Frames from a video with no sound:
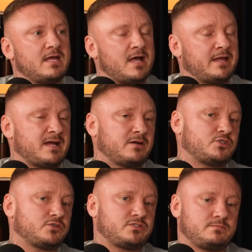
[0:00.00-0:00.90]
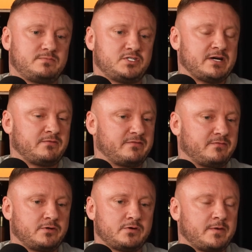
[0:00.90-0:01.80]
And that's just generally
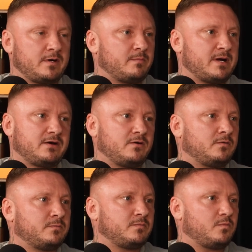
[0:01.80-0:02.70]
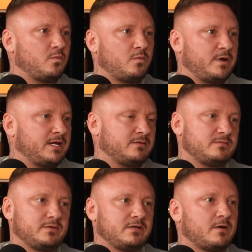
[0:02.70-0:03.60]
through growing up back home,
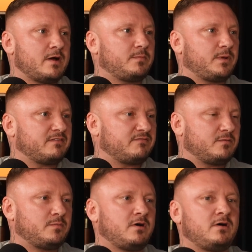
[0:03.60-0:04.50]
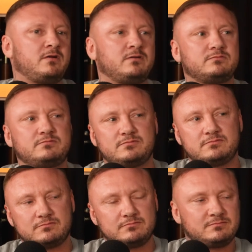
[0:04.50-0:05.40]
being, out playing football,
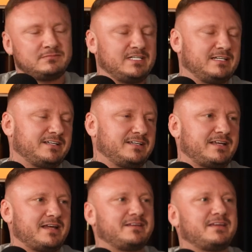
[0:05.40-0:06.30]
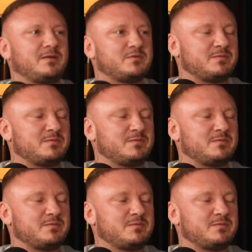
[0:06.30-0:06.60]
getting up to